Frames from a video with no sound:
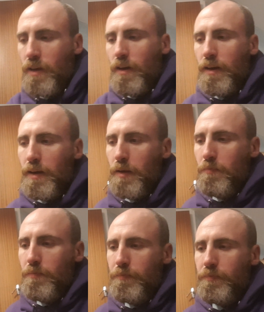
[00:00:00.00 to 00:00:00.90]

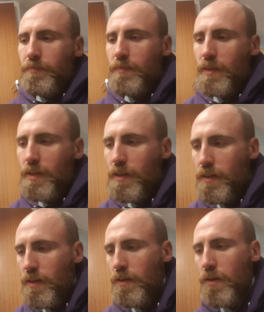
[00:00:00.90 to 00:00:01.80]
Um,
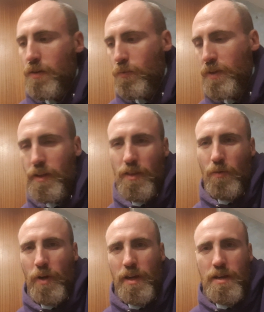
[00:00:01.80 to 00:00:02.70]
within the
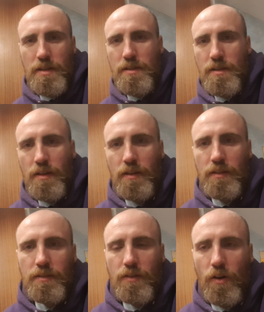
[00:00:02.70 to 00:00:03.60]
West,
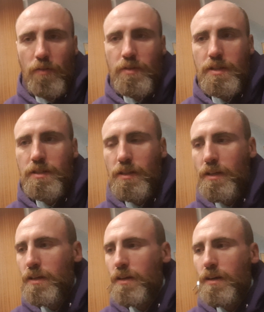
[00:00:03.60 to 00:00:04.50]

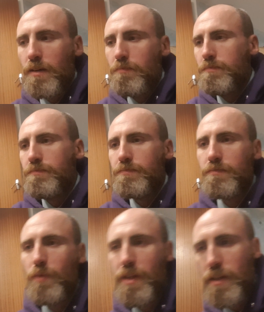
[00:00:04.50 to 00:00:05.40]
obviously,
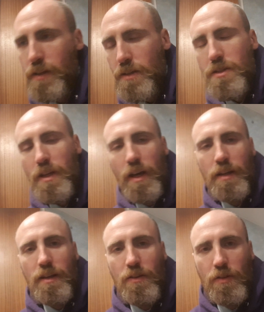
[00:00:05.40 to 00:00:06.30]
within
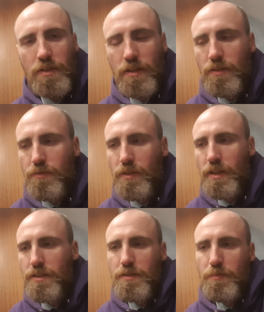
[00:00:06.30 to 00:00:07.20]
Christianity and all these other
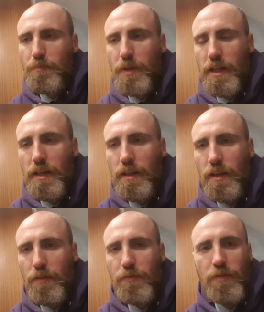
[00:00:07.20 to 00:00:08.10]
religions, being
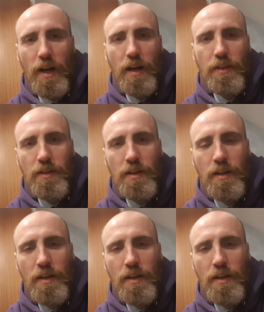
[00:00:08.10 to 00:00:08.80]
a father